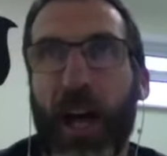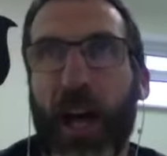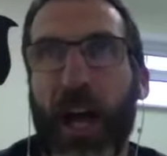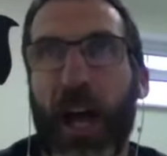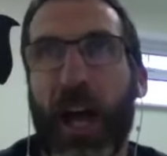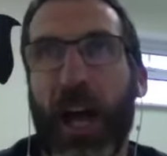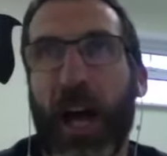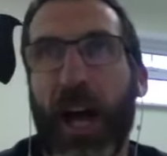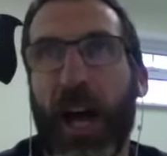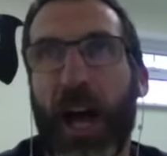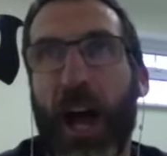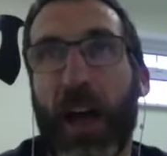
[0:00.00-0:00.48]

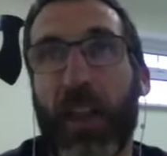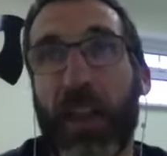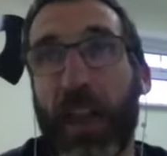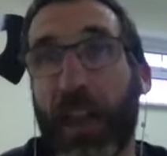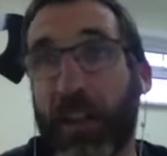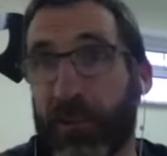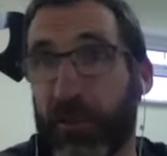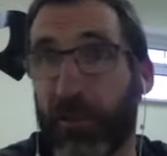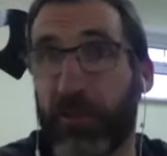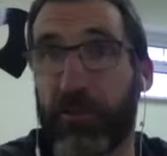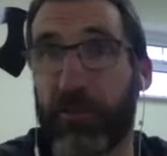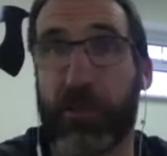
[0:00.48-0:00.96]
And
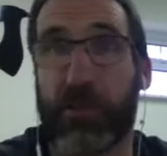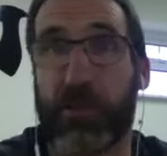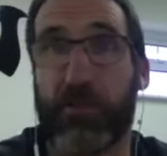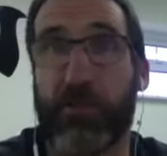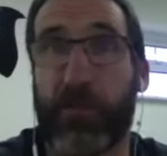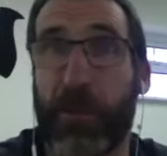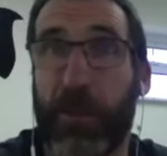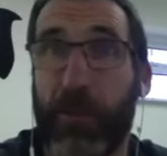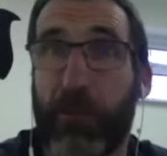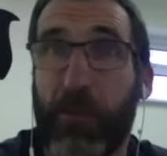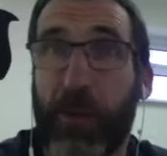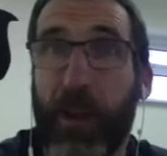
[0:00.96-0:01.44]
that's not just
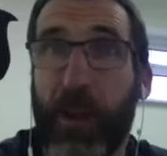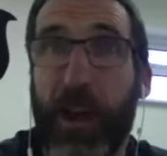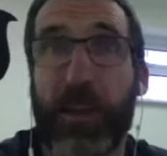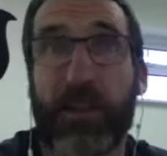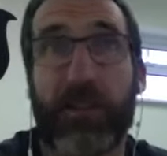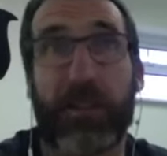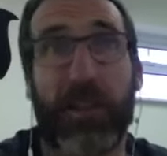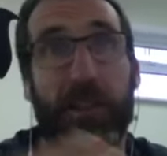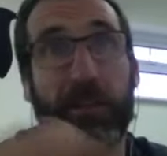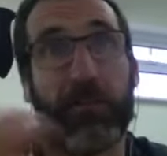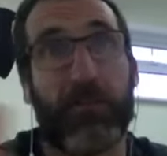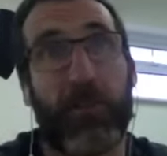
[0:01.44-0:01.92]
with the
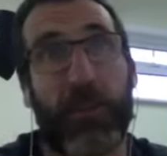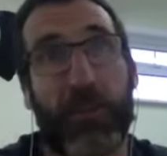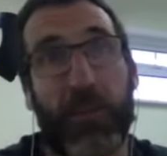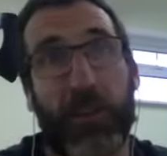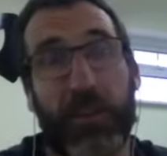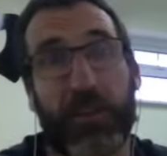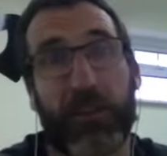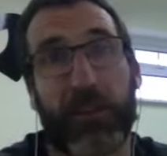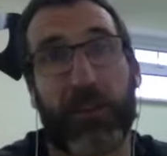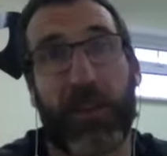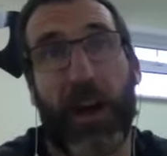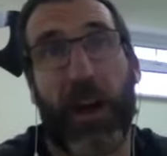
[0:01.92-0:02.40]
players, that's with
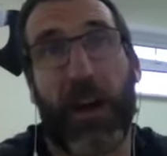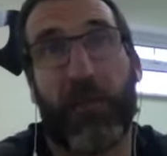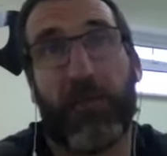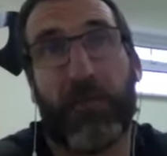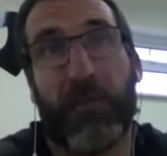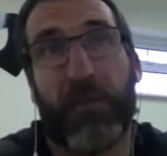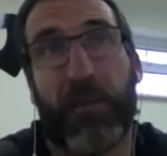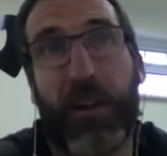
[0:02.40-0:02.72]
the staff